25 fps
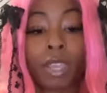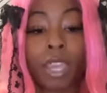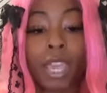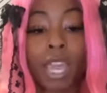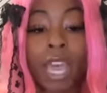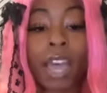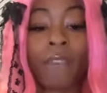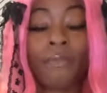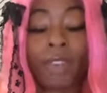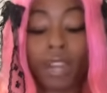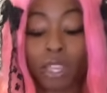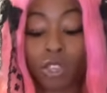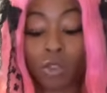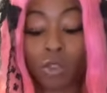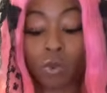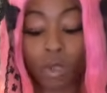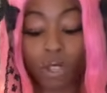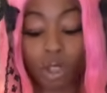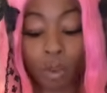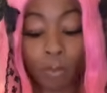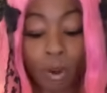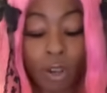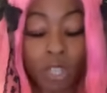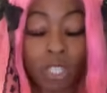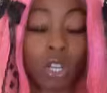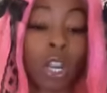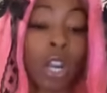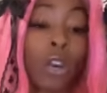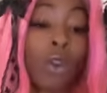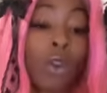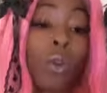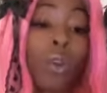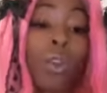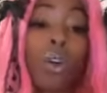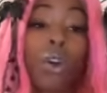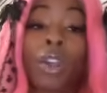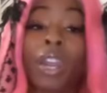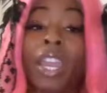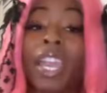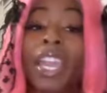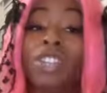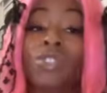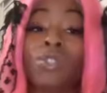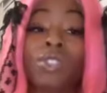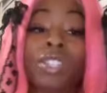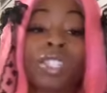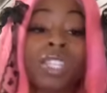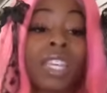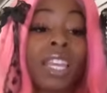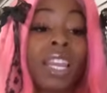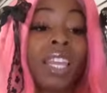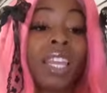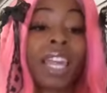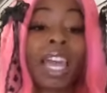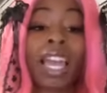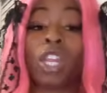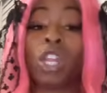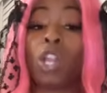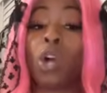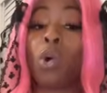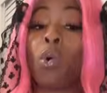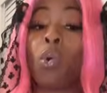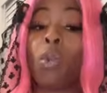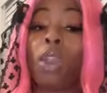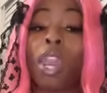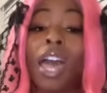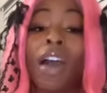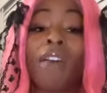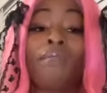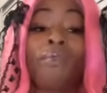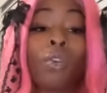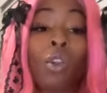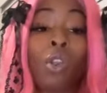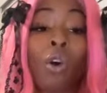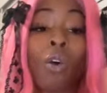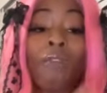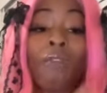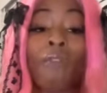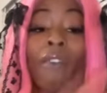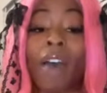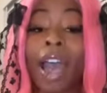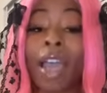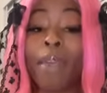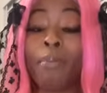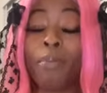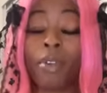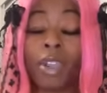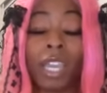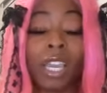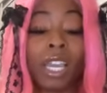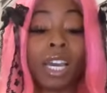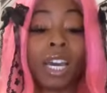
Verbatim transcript: I feel like you and your person are no longer interested in like low level, low vibing,